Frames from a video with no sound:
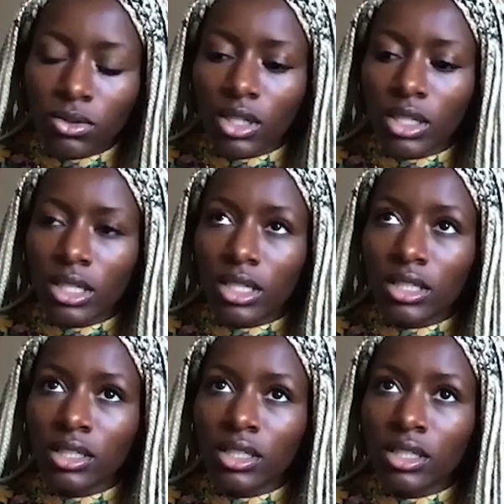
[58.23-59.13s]

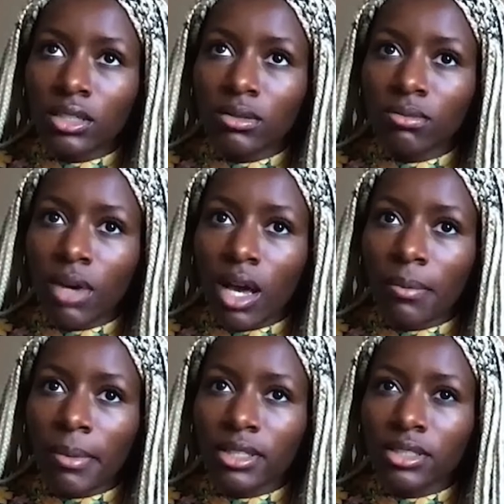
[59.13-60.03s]
in
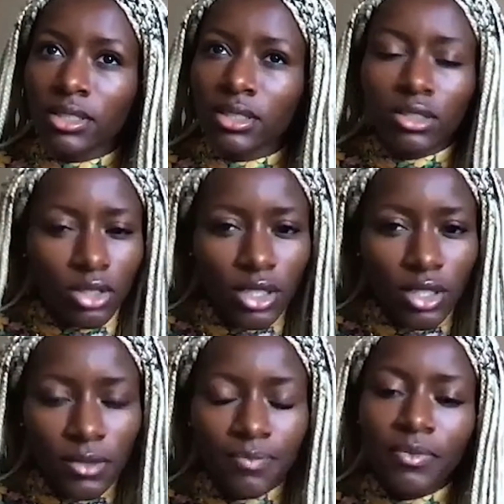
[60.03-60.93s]
my senior year,